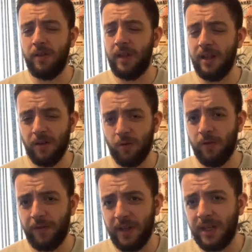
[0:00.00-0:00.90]
a row for
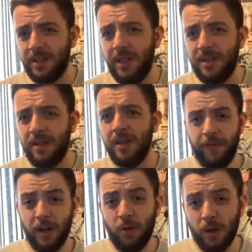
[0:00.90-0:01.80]
next season. For a
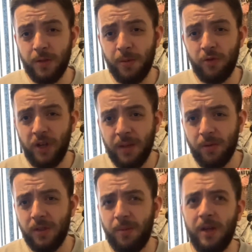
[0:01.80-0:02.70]
quadruple treble
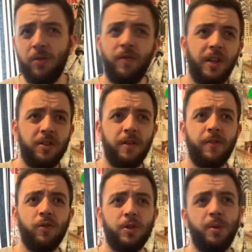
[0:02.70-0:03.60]
as well, Rangers of
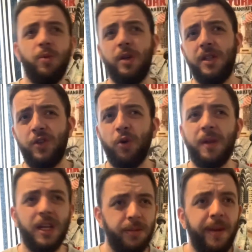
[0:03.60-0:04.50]
course would want to stop that
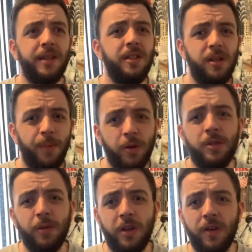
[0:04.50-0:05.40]
as best as they possibly
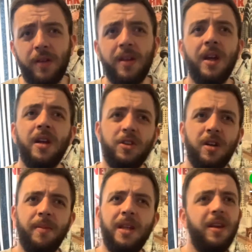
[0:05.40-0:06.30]
could. Do you know what
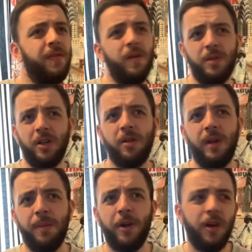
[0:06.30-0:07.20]
I mean? If it was other way
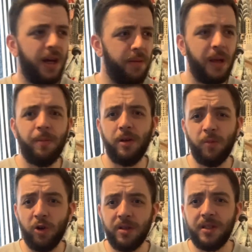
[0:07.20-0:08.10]
about, I remember it
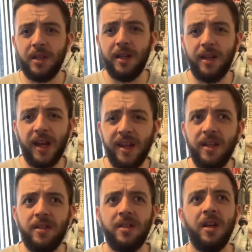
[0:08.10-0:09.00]
was in the
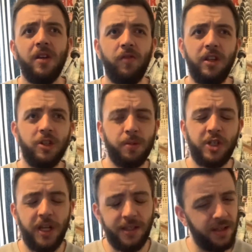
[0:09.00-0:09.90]
90s, Rangers were
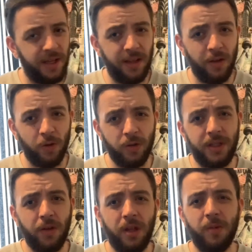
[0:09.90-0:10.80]
chasing 10 in a row,
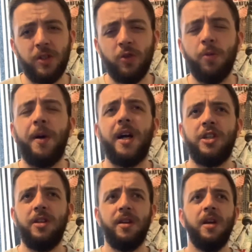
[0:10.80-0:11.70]
Celtic was so
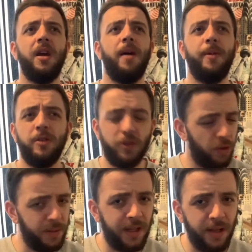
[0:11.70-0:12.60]
passionate about stopping
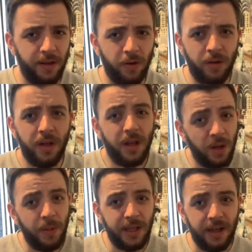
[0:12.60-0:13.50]
the 10 in a row, and we
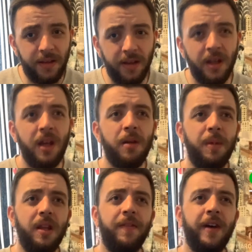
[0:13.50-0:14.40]
did. But the
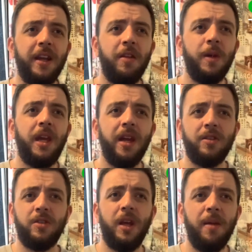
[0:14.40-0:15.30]
fact that we cared,
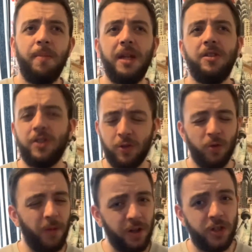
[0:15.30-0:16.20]
it meant so
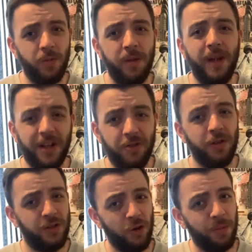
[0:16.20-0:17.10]
much when we actually
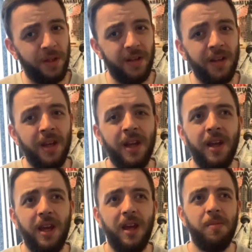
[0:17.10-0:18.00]
stopped it.
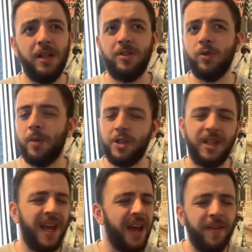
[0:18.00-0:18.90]
It meant so much to
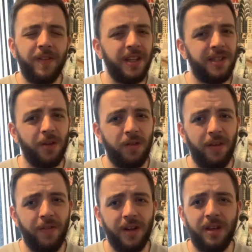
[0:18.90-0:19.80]
every Celtic
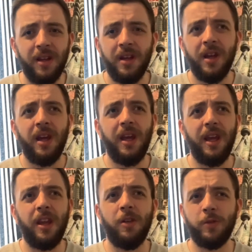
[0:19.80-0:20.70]
fan. They
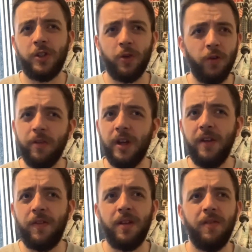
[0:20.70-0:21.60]
were so
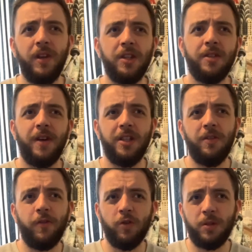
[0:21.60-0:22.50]
relieved. Rangers fans of
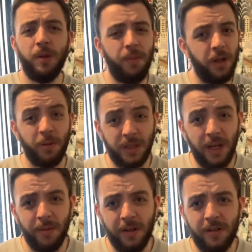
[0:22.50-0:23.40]
course would have been upset with
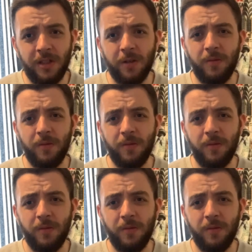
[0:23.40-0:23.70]
the result,